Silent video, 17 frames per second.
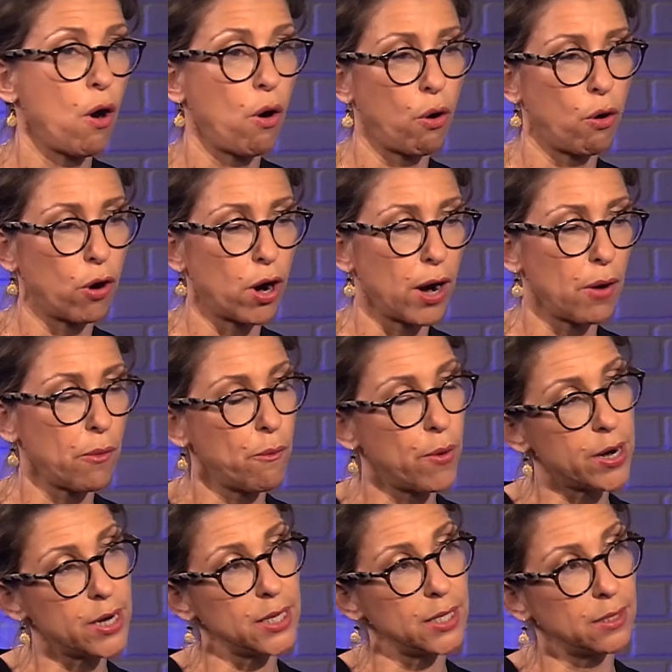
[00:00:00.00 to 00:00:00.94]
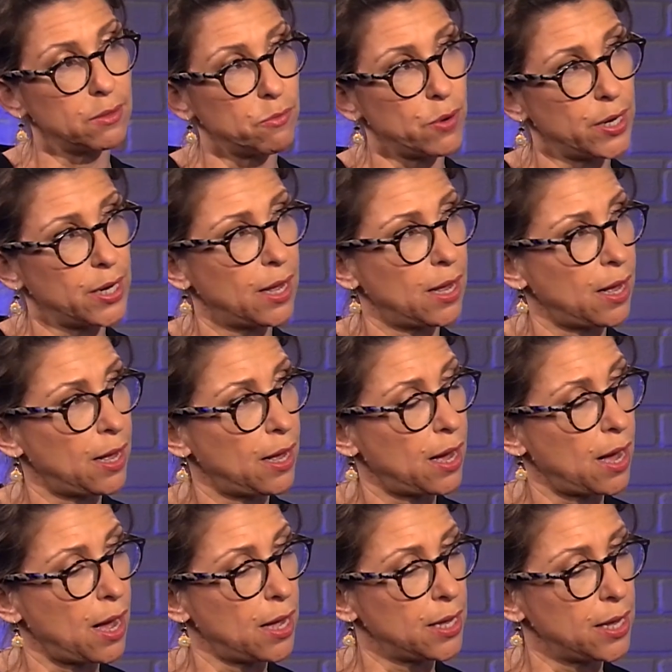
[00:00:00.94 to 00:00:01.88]
or where it, when it,
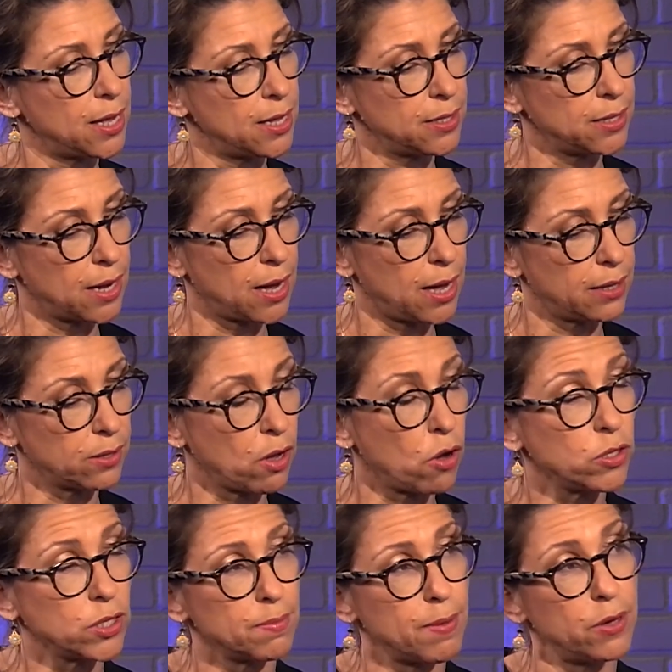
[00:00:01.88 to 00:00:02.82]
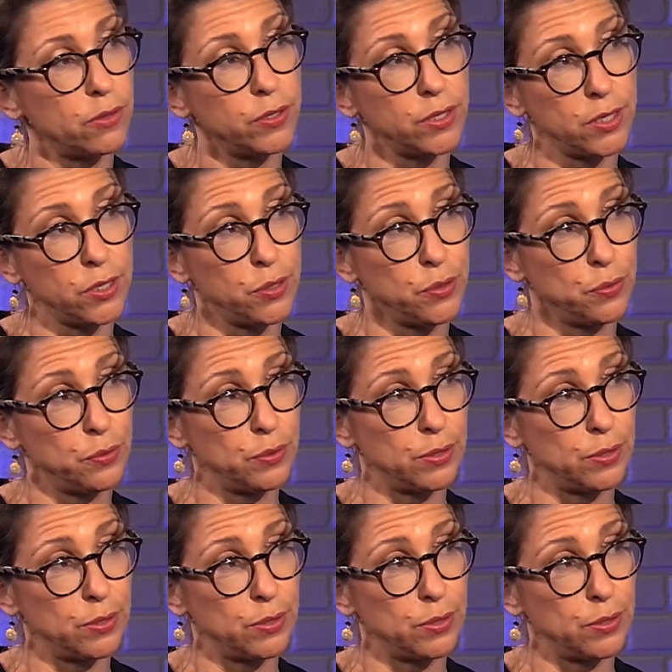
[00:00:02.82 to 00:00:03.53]
uh, it uh, talks about you,